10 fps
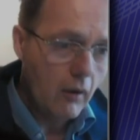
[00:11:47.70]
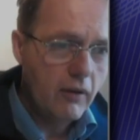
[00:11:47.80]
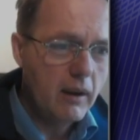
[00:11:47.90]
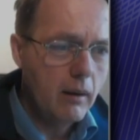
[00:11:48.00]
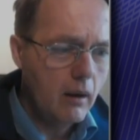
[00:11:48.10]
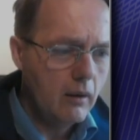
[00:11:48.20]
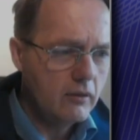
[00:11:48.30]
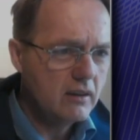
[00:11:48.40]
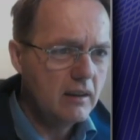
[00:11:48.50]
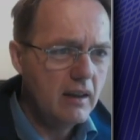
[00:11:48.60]
of
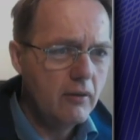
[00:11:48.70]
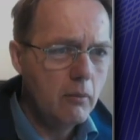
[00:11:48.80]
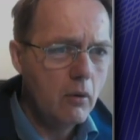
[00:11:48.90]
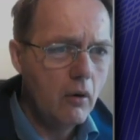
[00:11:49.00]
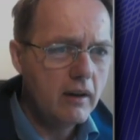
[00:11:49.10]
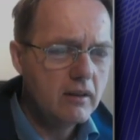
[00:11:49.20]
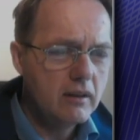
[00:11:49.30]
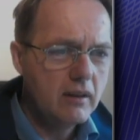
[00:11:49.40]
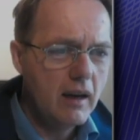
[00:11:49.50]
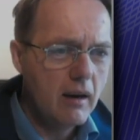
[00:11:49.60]
Jesse Livermore
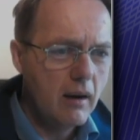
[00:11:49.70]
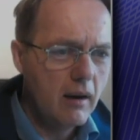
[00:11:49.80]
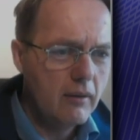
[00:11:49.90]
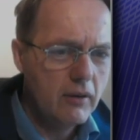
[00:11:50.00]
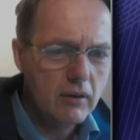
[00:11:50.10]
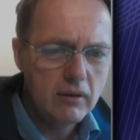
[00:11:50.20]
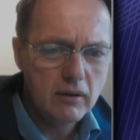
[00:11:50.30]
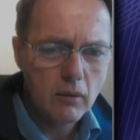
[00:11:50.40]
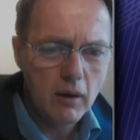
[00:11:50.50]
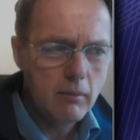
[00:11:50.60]
actually saying, I've
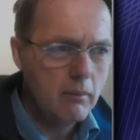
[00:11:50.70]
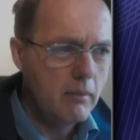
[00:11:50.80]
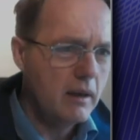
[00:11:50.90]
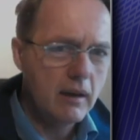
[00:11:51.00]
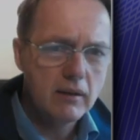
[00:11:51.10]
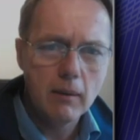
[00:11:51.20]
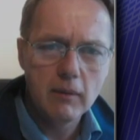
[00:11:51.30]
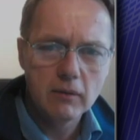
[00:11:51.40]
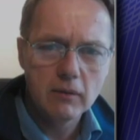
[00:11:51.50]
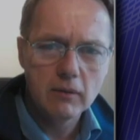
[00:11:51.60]
used this quote many a
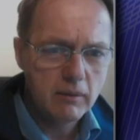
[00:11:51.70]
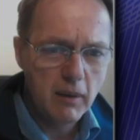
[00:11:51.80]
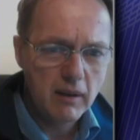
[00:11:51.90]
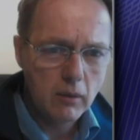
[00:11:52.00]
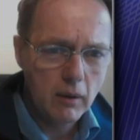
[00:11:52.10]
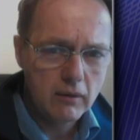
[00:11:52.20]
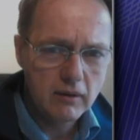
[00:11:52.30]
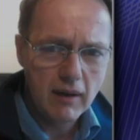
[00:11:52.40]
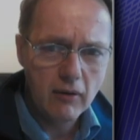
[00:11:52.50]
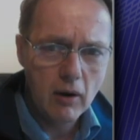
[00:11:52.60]
time, it's one of his best
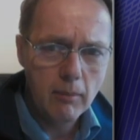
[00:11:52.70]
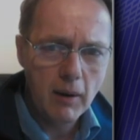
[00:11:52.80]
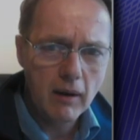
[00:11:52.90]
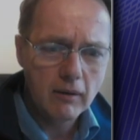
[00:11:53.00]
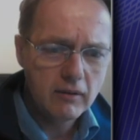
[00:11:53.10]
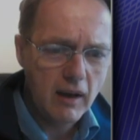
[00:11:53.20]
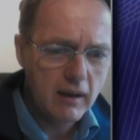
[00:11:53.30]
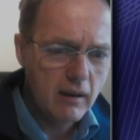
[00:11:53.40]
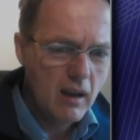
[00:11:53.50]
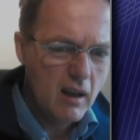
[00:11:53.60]
quotes ever, about
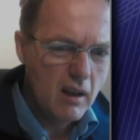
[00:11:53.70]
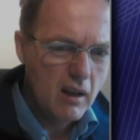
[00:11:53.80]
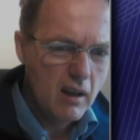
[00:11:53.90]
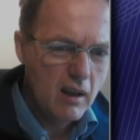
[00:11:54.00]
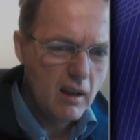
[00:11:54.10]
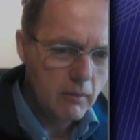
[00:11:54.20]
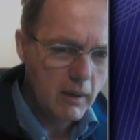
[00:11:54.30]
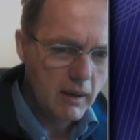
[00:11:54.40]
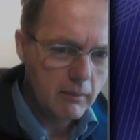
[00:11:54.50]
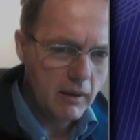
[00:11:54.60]
saying you
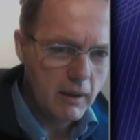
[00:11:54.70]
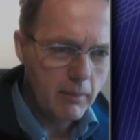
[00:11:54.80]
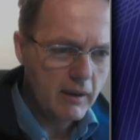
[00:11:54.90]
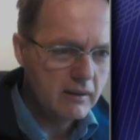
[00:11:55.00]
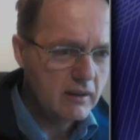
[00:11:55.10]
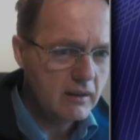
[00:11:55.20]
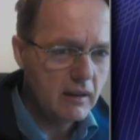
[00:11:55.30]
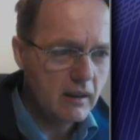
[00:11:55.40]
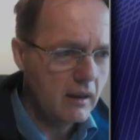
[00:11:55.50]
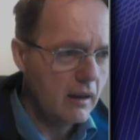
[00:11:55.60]
make money by
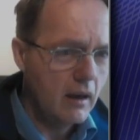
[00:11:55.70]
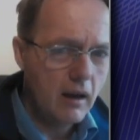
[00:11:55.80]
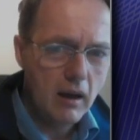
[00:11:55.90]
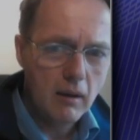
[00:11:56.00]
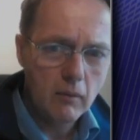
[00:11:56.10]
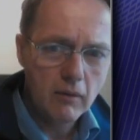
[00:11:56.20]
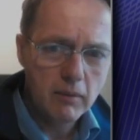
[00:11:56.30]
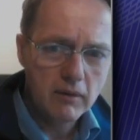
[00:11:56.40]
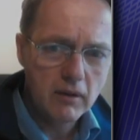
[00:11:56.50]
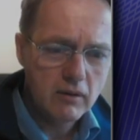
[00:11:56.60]
sitting with
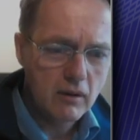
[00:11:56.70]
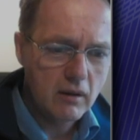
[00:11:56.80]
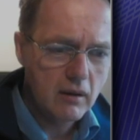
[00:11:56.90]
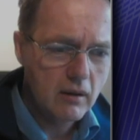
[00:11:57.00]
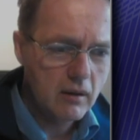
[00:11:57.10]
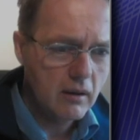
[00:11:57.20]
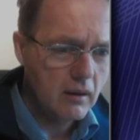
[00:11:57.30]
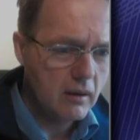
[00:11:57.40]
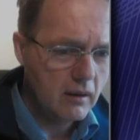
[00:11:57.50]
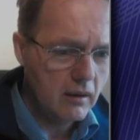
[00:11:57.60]
a position,
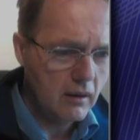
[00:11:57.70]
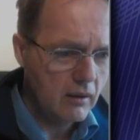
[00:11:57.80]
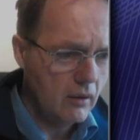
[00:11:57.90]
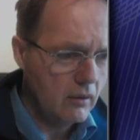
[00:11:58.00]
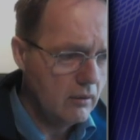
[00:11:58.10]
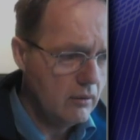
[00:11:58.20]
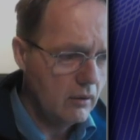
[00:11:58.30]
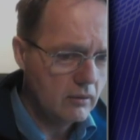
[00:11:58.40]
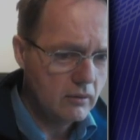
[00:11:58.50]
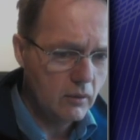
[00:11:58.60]
not
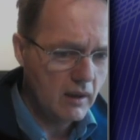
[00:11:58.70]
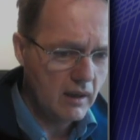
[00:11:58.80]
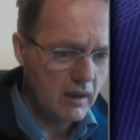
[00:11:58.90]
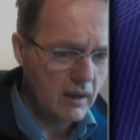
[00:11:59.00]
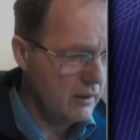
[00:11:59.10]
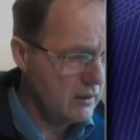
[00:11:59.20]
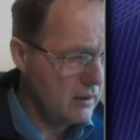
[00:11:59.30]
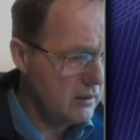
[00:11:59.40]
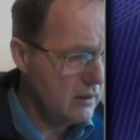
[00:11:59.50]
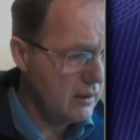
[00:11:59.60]
doing anything, just
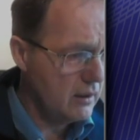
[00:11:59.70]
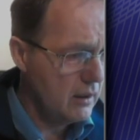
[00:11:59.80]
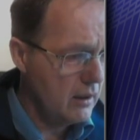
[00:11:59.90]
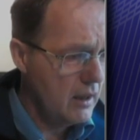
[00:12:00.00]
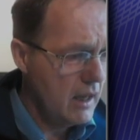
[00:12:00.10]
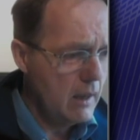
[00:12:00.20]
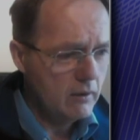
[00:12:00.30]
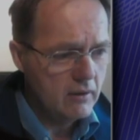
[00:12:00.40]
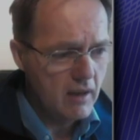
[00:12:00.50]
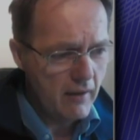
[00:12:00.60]
sitting. It was
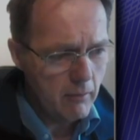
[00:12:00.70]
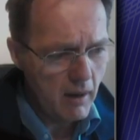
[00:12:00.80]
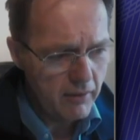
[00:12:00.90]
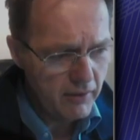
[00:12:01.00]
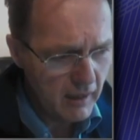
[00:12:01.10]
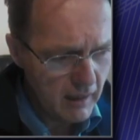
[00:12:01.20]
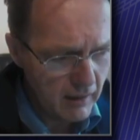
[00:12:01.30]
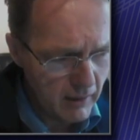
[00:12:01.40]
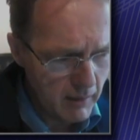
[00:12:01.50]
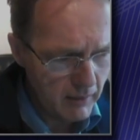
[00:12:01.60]
never my thinking that
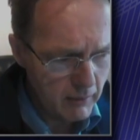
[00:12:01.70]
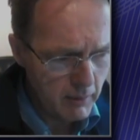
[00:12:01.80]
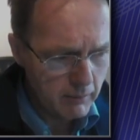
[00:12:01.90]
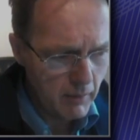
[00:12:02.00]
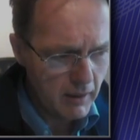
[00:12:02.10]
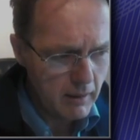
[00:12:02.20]
made the big money, it